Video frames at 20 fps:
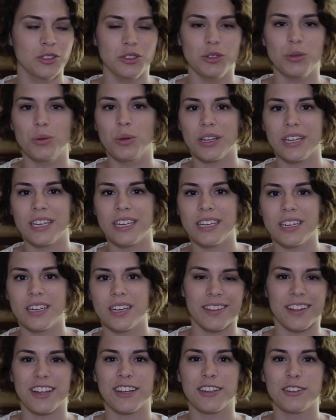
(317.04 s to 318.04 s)
Julian
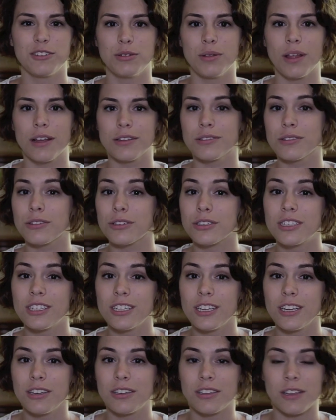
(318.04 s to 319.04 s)
in, like,
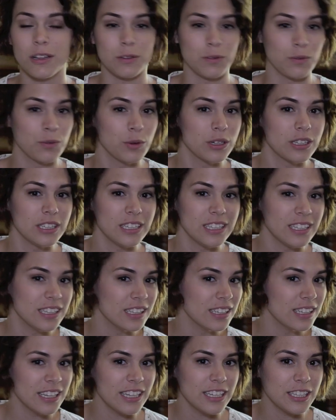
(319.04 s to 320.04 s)
2013,
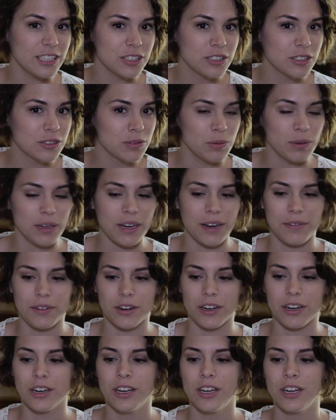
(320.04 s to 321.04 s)
2014-ish,
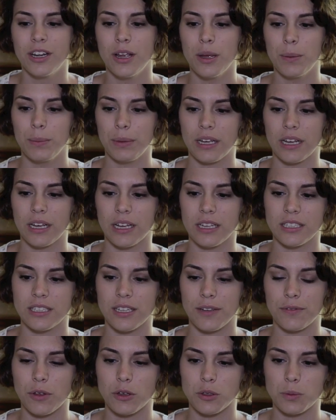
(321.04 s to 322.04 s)
whenever.
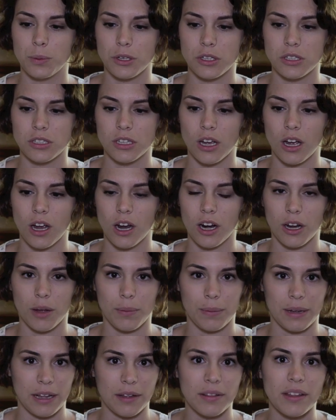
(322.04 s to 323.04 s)
Because if those books are
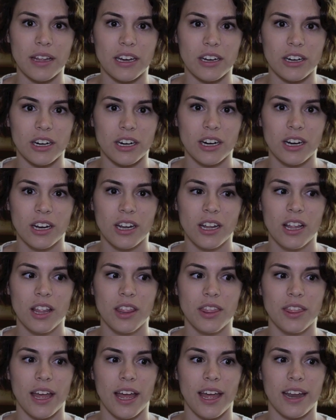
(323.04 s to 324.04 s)
coming out later,
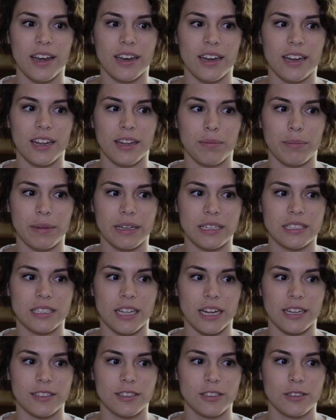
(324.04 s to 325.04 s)
then it makes
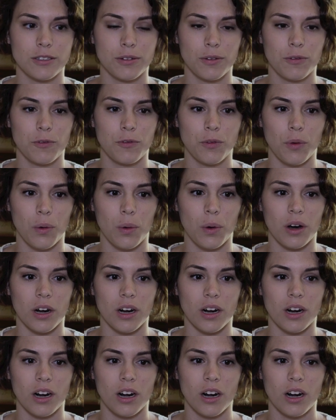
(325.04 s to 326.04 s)
sense
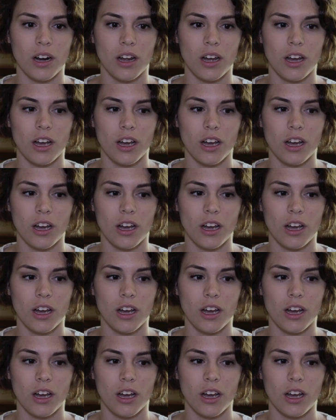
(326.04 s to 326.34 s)
for,